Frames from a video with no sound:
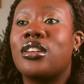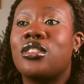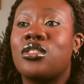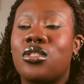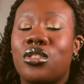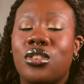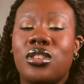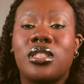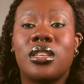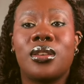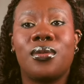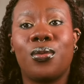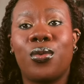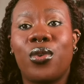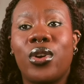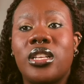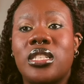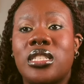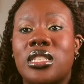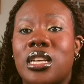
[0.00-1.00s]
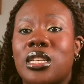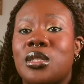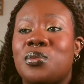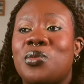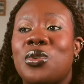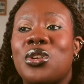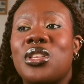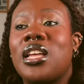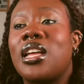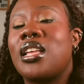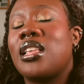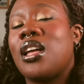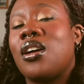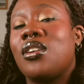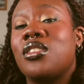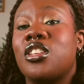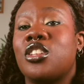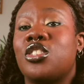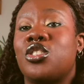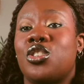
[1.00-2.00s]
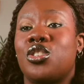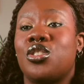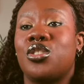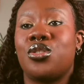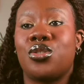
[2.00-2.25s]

trust influencers more than how they just